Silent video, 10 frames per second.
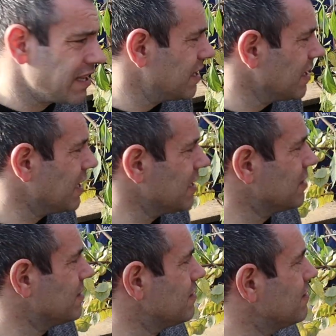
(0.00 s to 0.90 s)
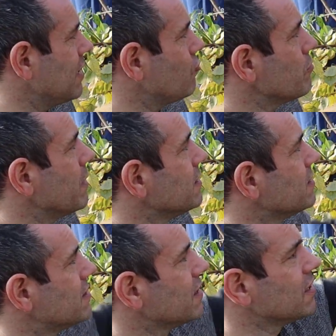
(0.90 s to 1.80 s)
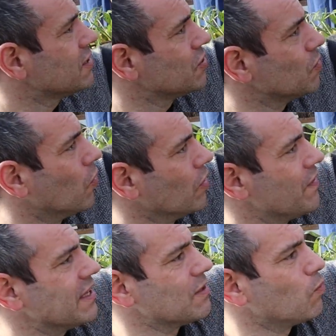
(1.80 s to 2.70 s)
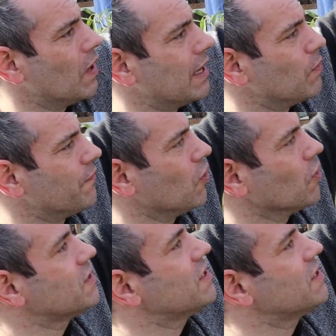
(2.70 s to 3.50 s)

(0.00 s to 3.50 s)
I think, had a detriment to all of this and why we've got